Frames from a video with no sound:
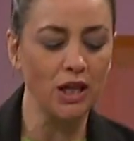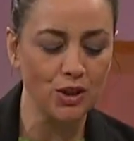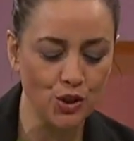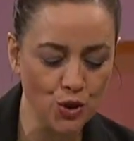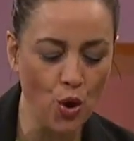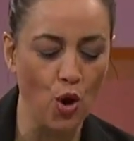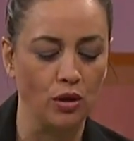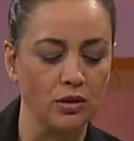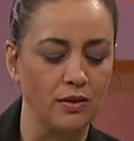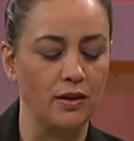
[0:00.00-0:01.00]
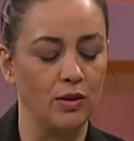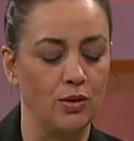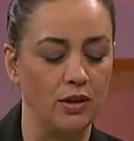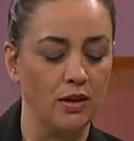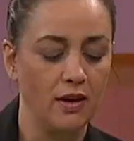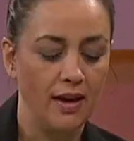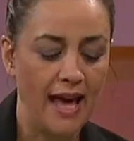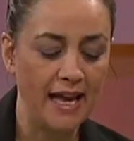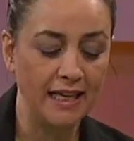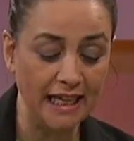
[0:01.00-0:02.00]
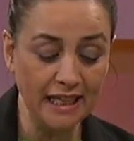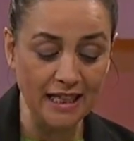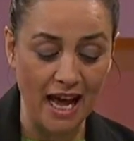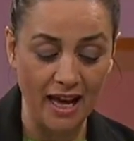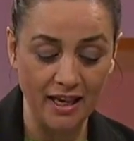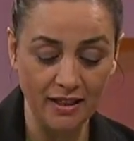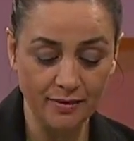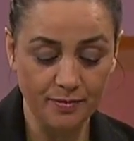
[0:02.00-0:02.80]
her soul to the Lord. And Eli